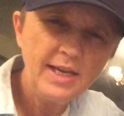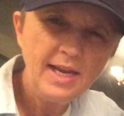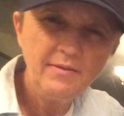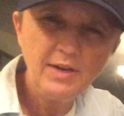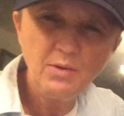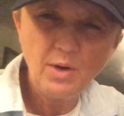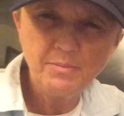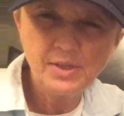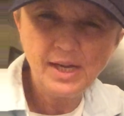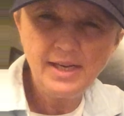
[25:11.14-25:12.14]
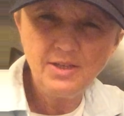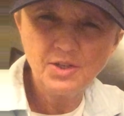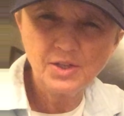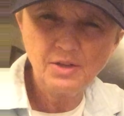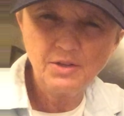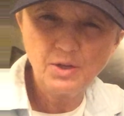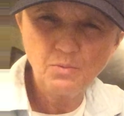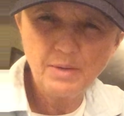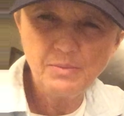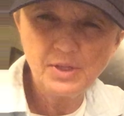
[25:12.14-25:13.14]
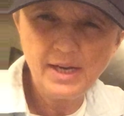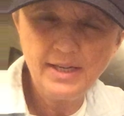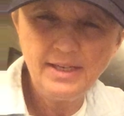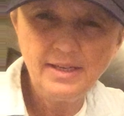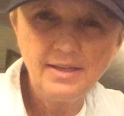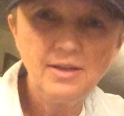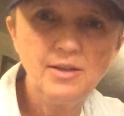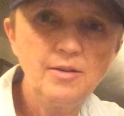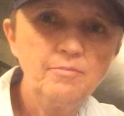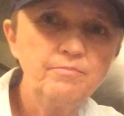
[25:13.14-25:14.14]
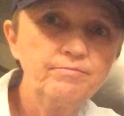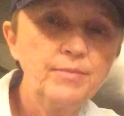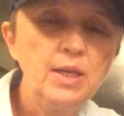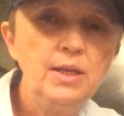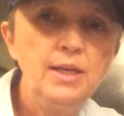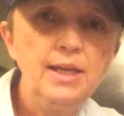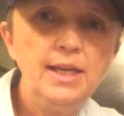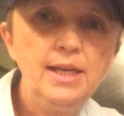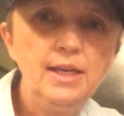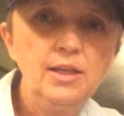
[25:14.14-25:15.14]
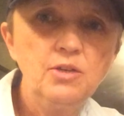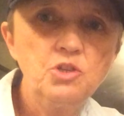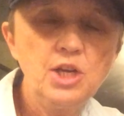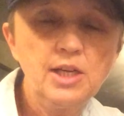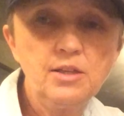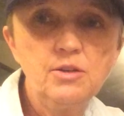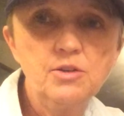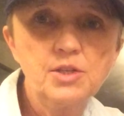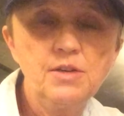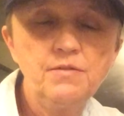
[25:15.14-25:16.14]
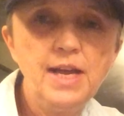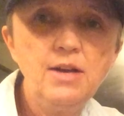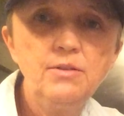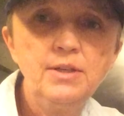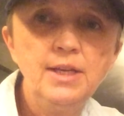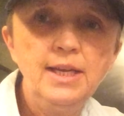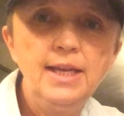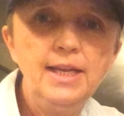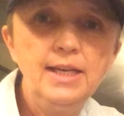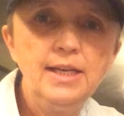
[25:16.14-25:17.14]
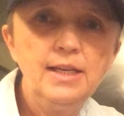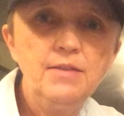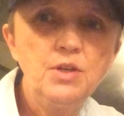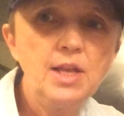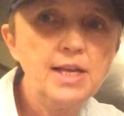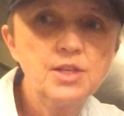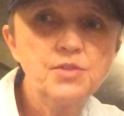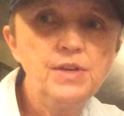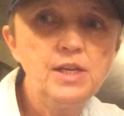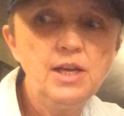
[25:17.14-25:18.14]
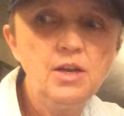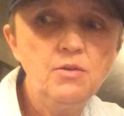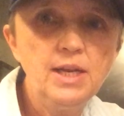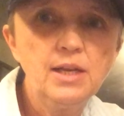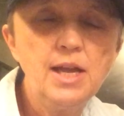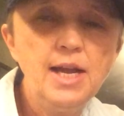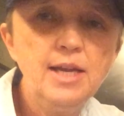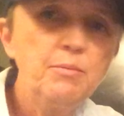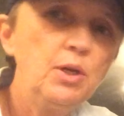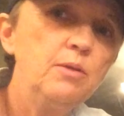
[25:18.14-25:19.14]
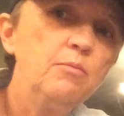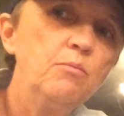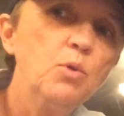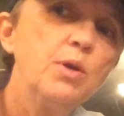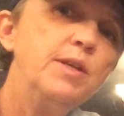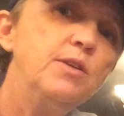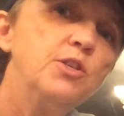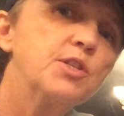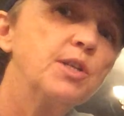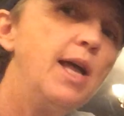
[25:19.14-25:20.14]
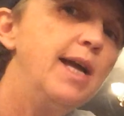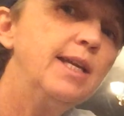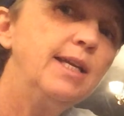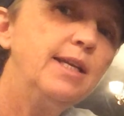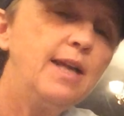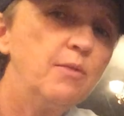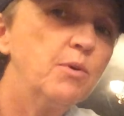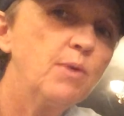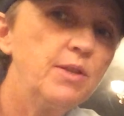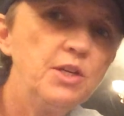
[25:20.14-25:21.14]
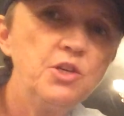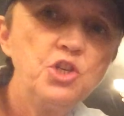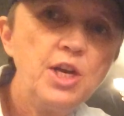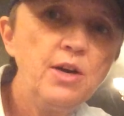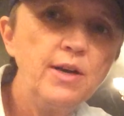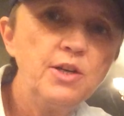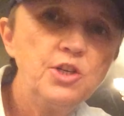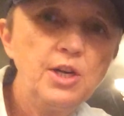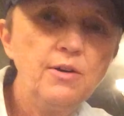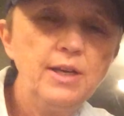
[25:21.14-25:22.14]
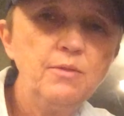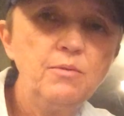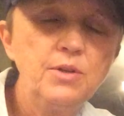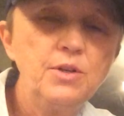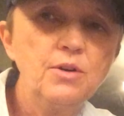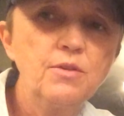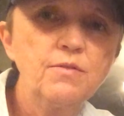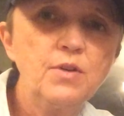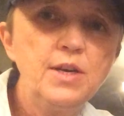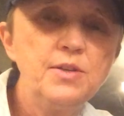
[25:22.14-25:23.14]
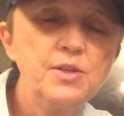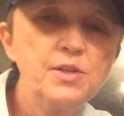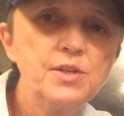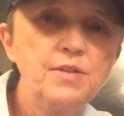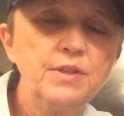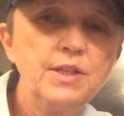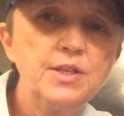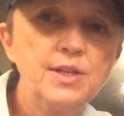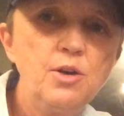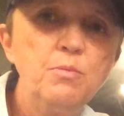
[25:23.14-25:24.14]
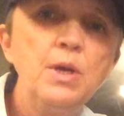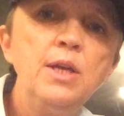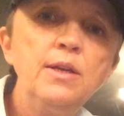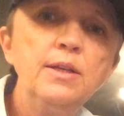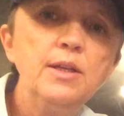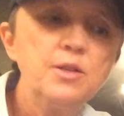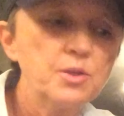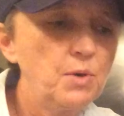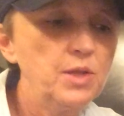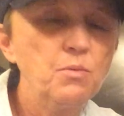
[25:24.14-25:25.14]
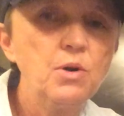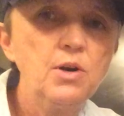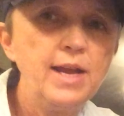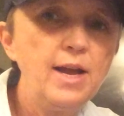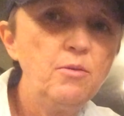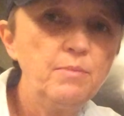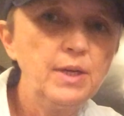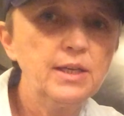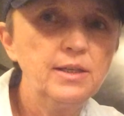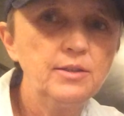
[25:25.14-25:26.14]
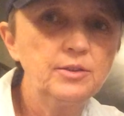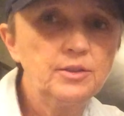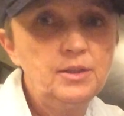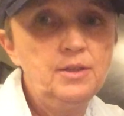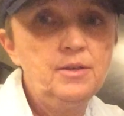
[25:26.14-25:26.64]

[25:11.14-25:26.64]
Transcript: they have a website. Just go to their website and go check their stuff out. And if you like this video, hit like, but more than just liking it, I would rather you share it. Share it with your friends and stuff, and let's help spread the word out, because